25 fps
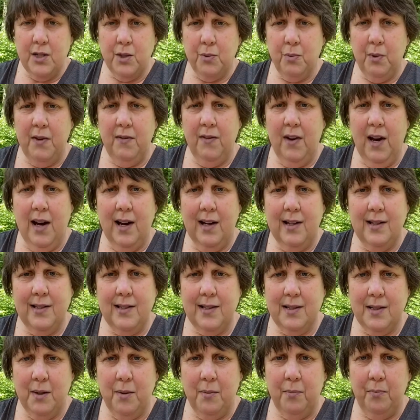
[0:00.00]
we've had
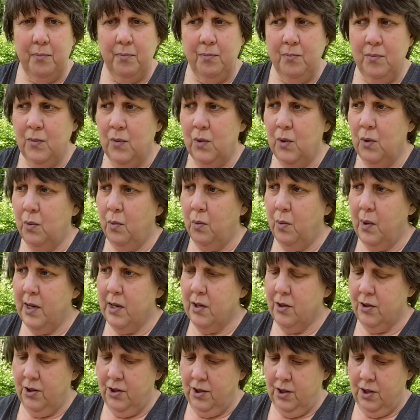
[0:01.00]
some
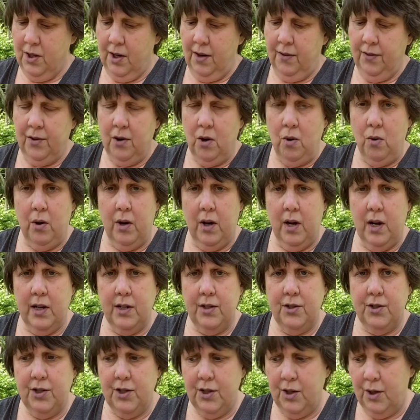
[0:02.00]
weird stuff going
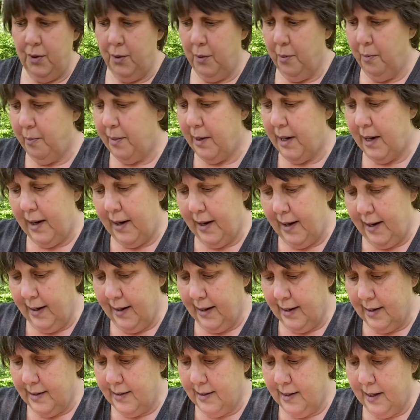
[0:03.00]
on too, but I
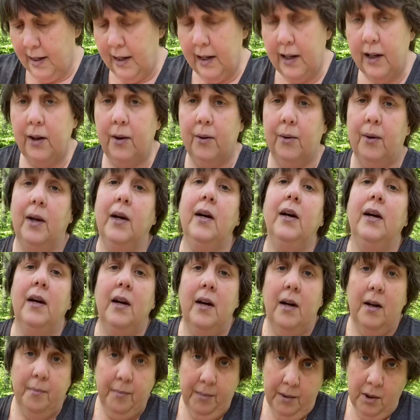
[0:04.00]
gotta tell you,
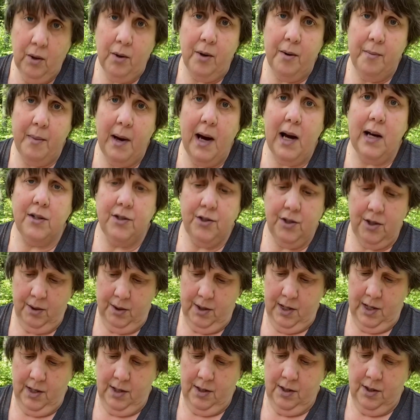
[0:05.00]
I'm going back to
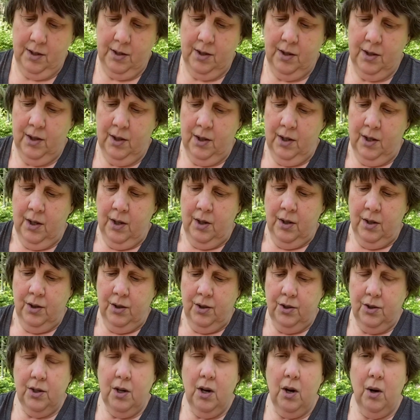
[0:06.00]
it.
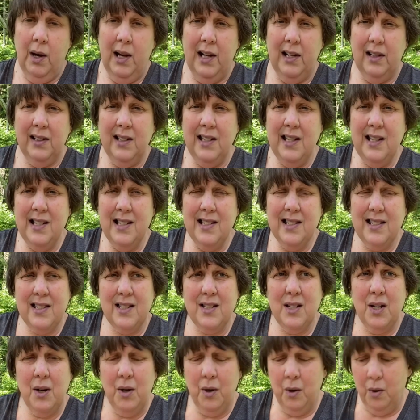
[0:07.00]
So at
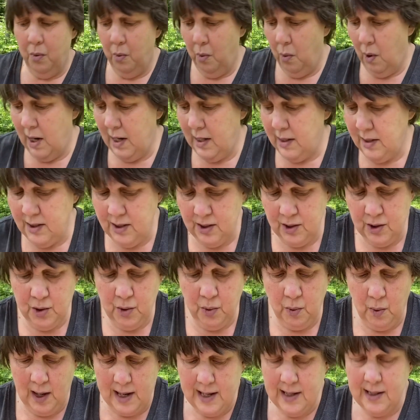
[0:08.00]
least once,
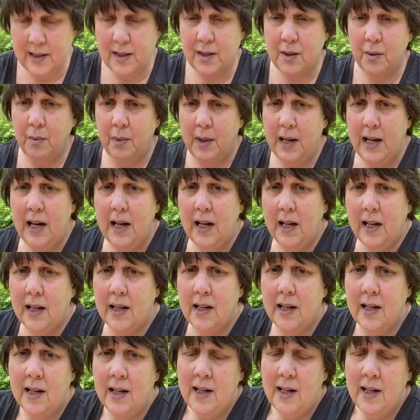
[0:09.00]
twice a week,
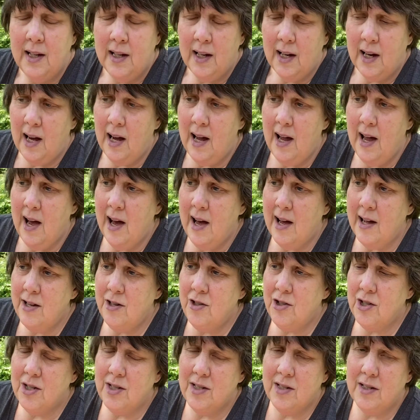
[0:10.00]
I add
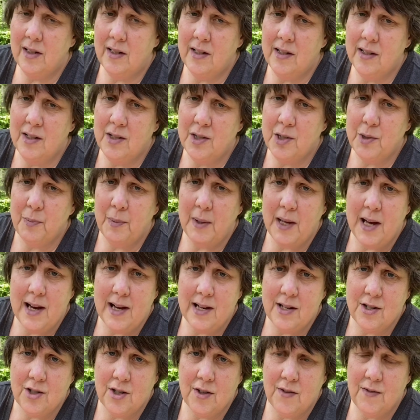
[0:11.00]
just a little
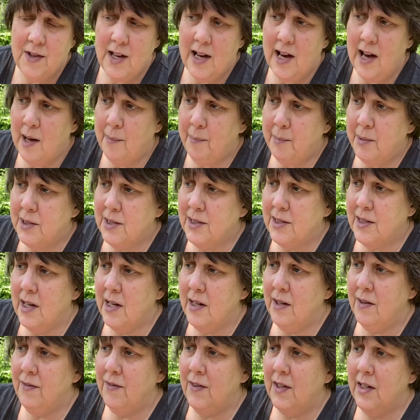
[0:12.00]
splash of the apple
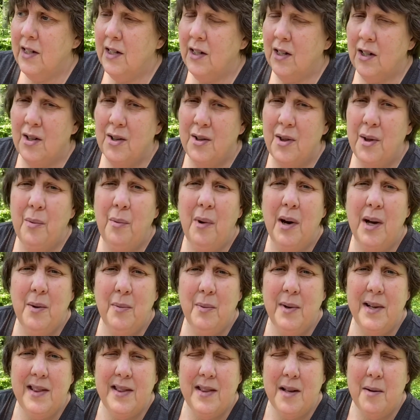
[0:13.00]
cider vinegar. The one
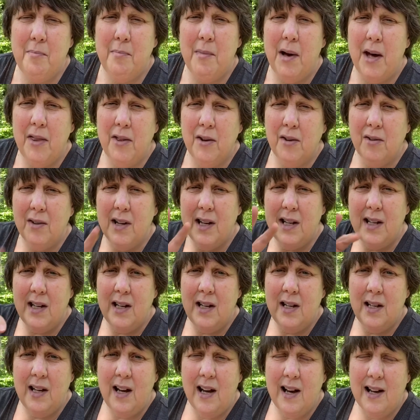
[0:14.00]
with the mother in
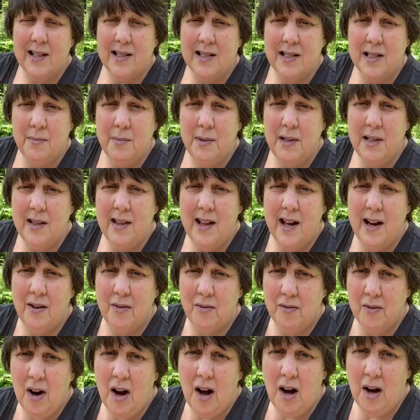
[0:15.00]
it has to be that
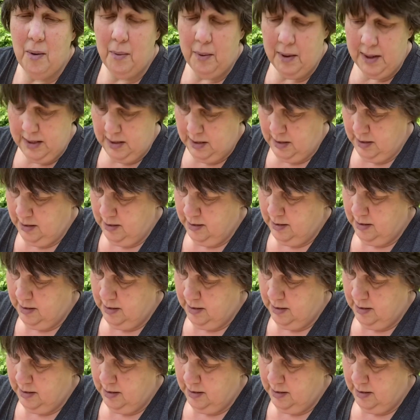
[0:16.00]
raw one.